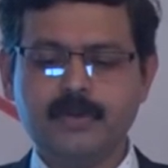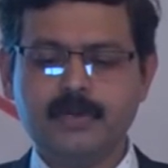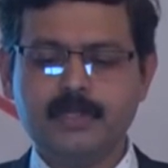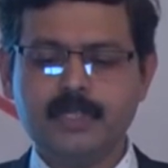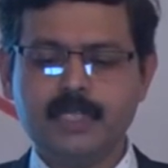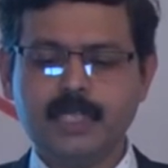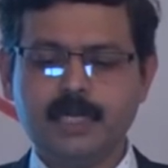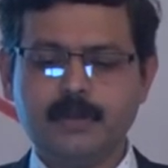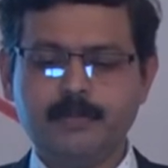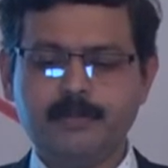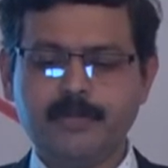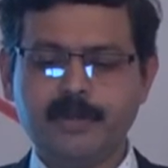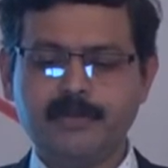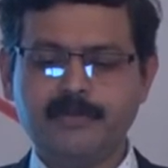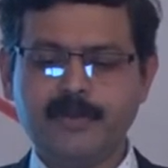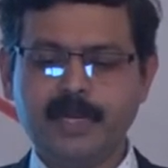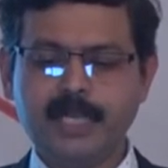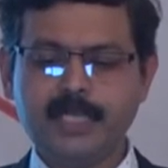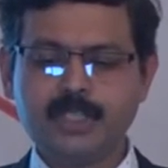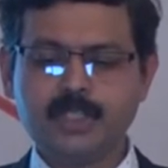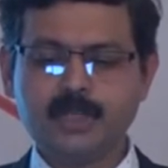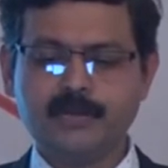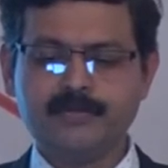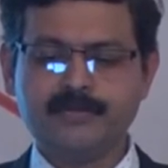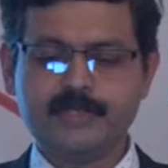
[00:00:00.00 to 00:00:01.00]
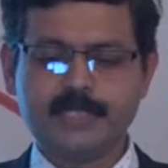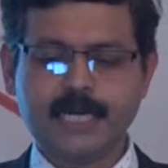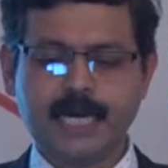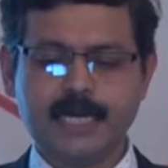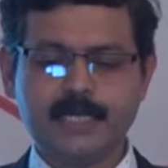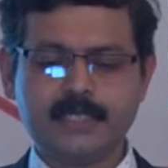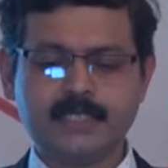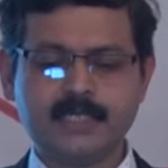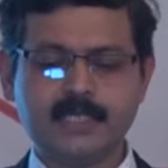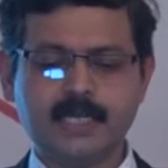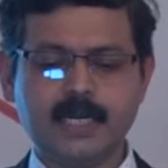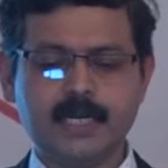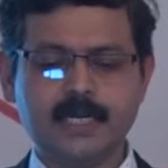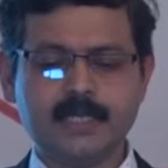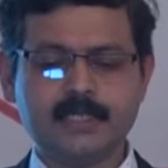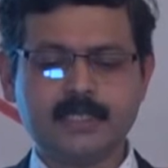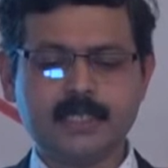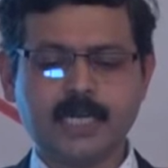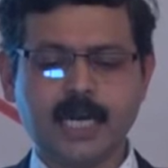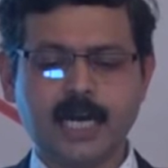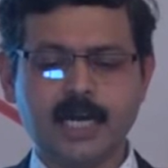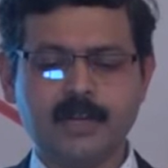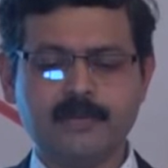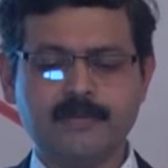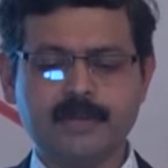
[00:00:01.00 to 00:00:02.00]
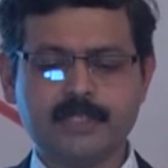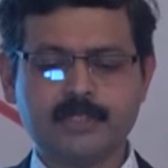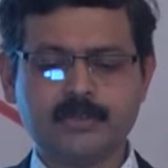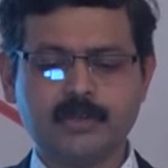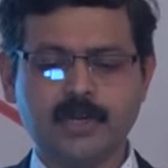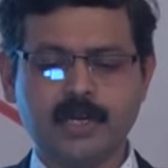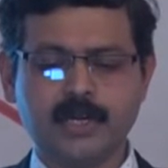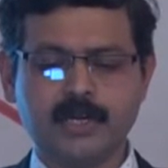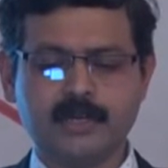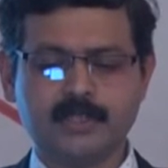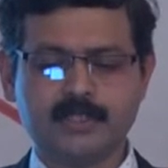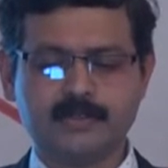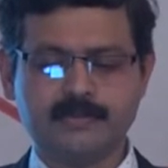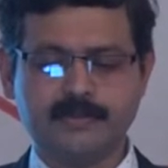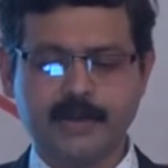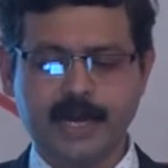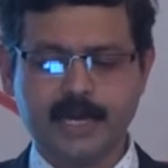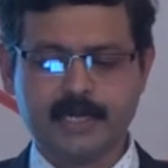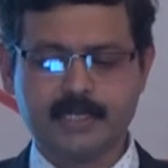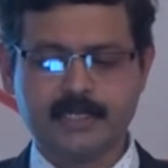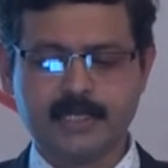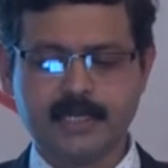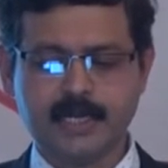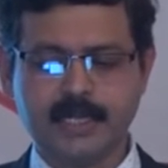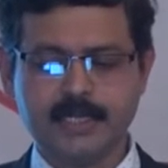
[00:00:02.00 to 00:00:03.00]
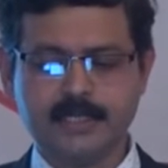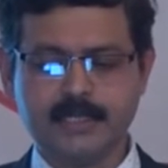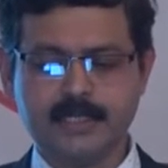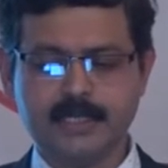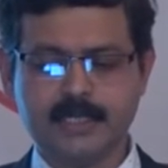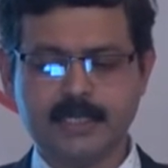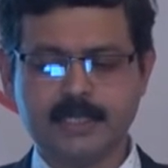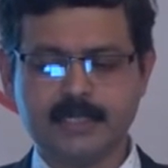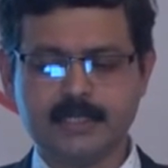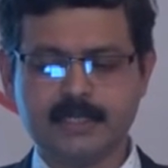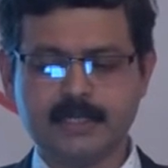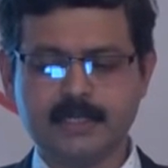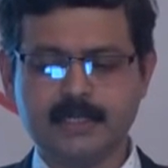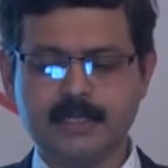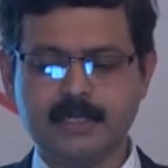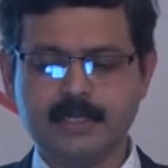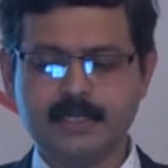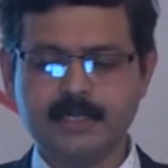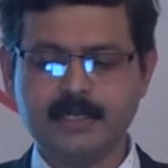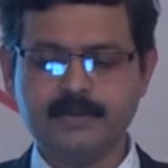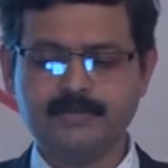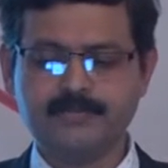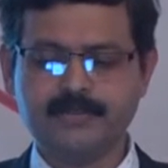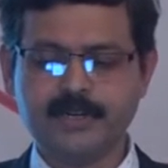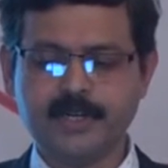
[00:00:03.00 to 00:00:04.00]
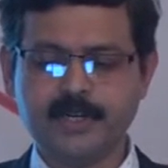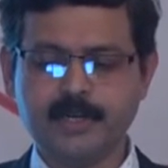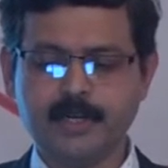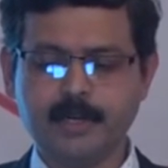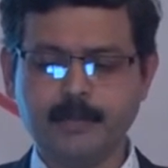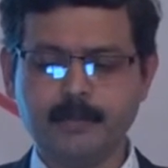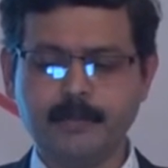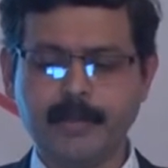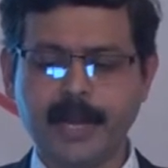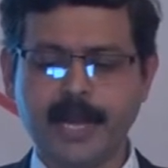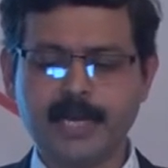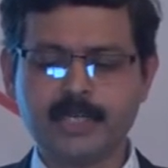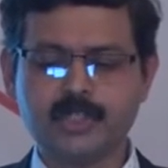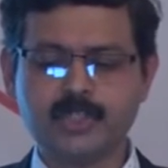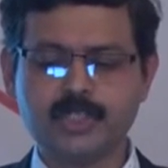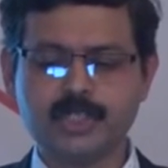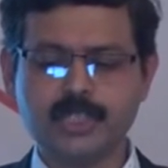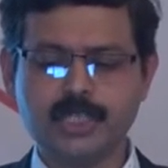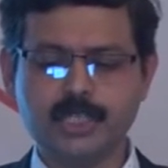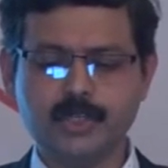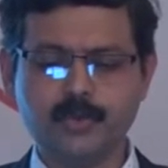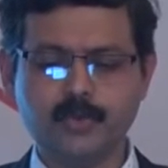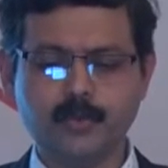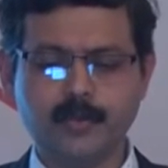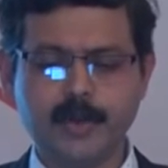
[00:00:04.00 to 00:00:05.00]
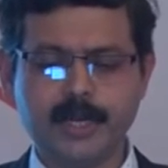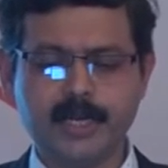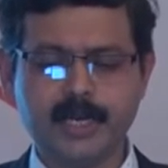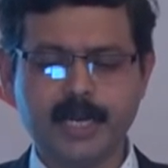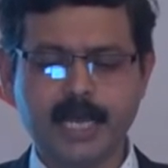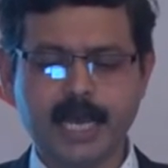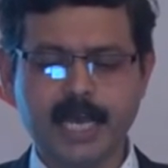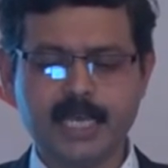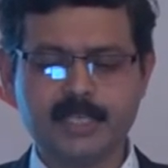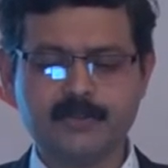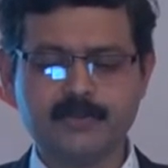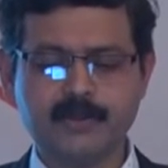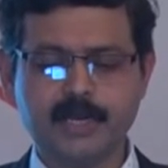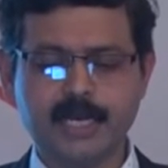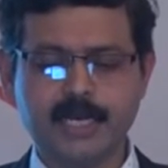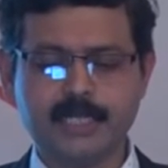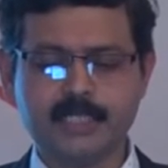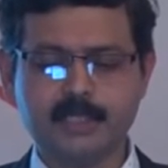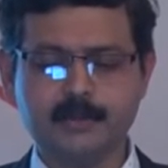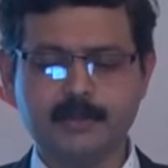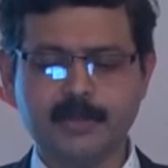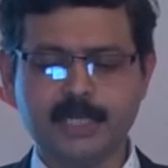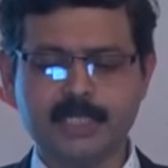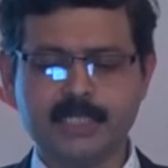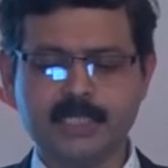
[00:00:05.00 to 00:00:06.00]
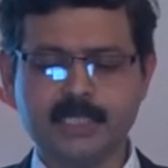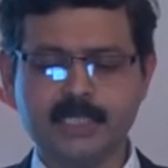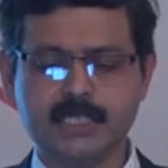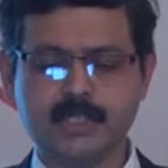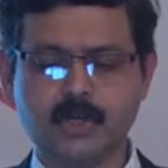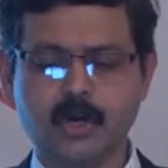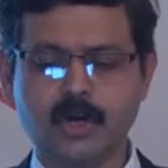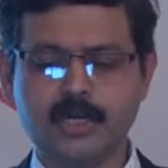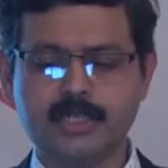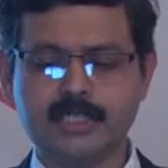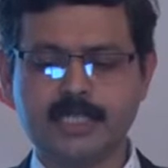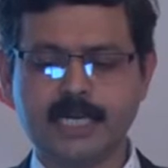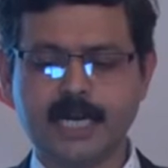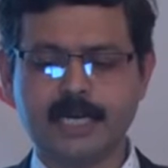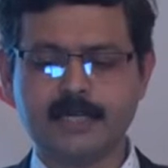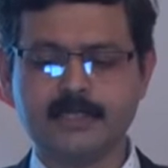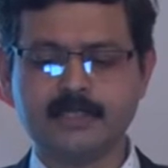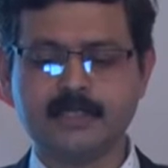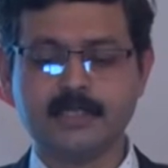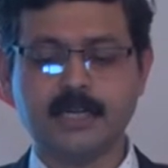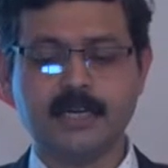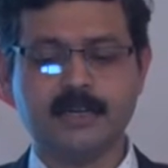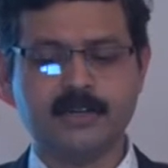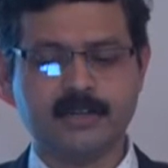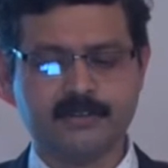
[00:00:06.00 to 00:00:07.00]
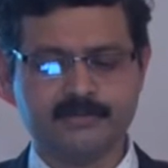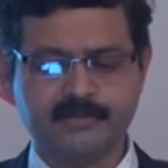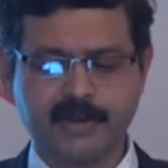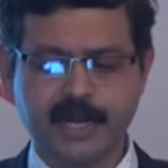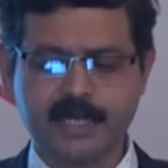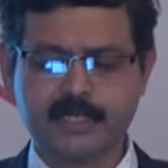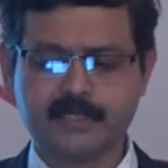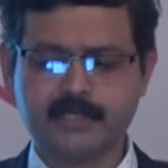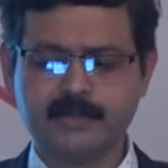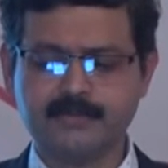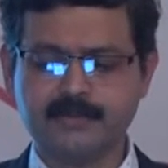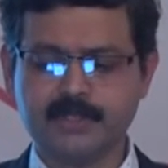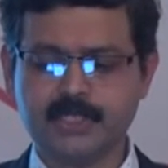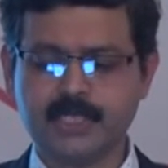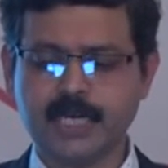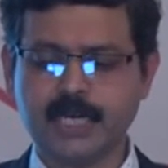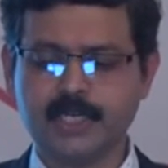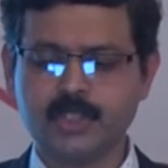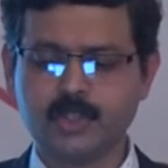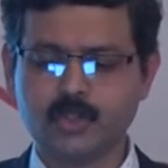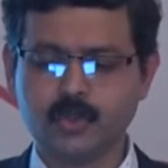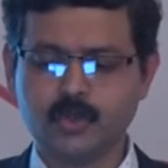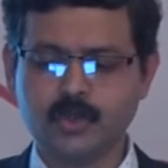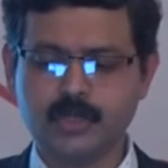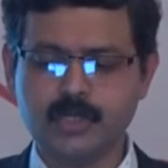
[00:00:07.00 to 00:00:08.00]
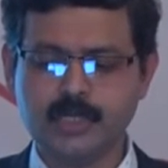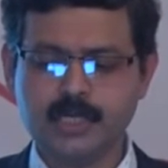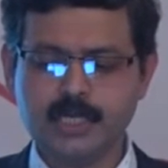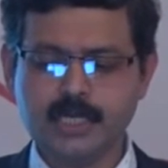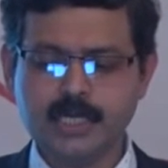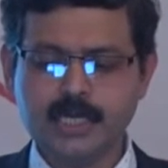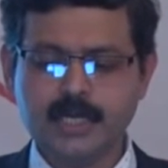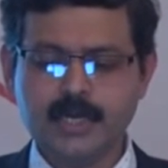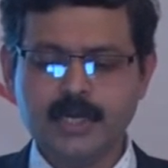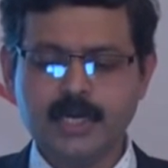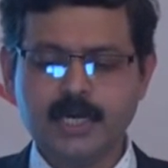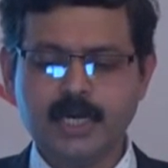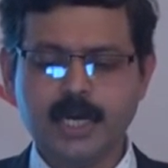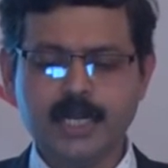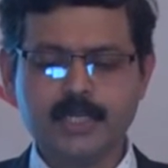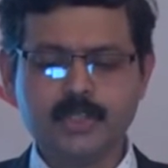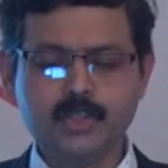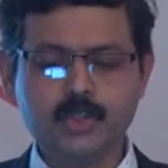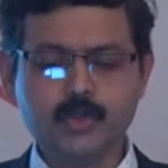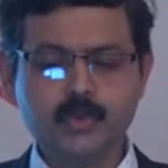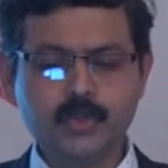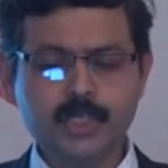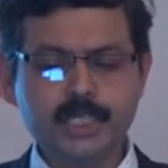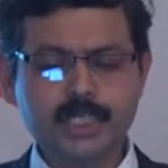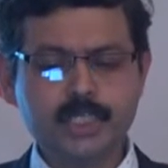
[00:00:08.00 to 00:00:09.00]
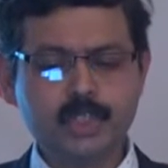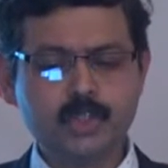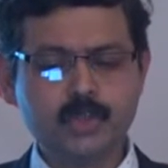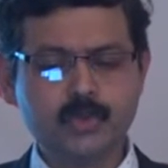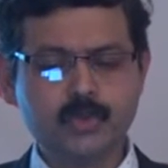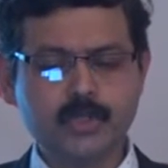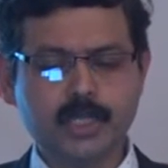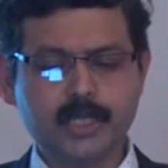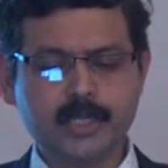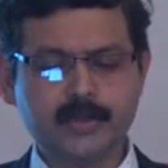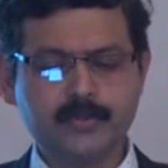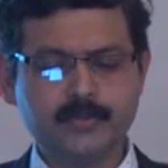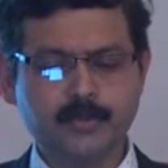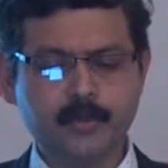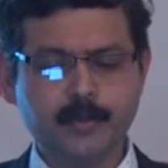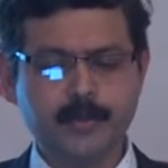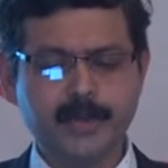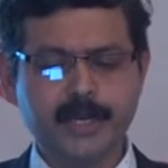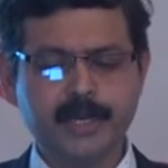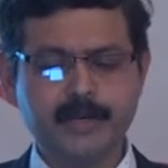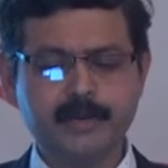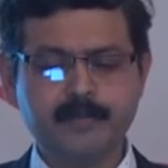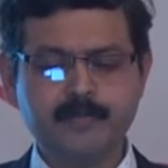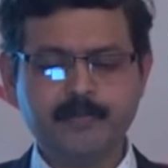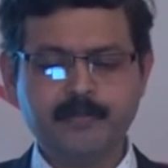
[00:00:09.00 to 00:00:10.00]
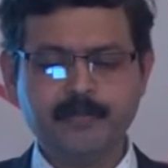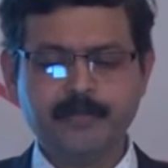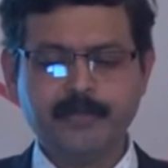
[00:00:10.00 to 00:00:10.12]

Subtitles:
the prevalence of traditional cardiovascular risk factor and their different impact in women, as well as emerging non-traditional risk factor which I showed are unique to the women